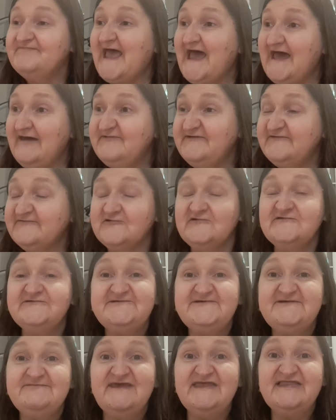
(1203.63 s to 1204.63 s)
Abby's good.
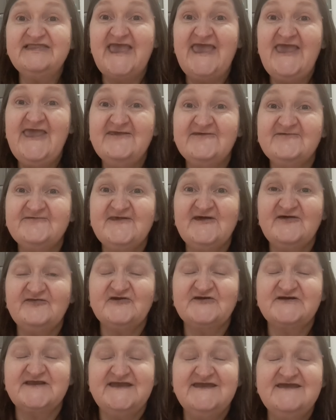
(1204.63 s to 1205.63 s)
She made cakes the
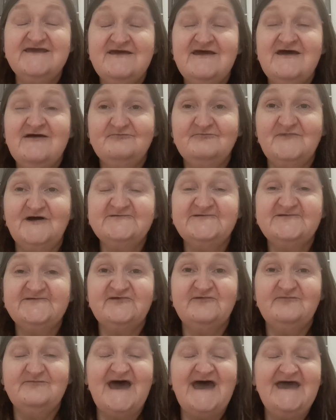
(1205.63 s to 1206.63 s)
other day, much
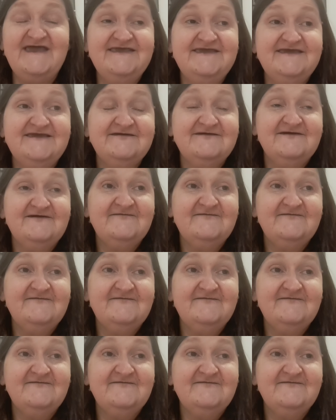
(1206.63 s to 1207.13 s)
to my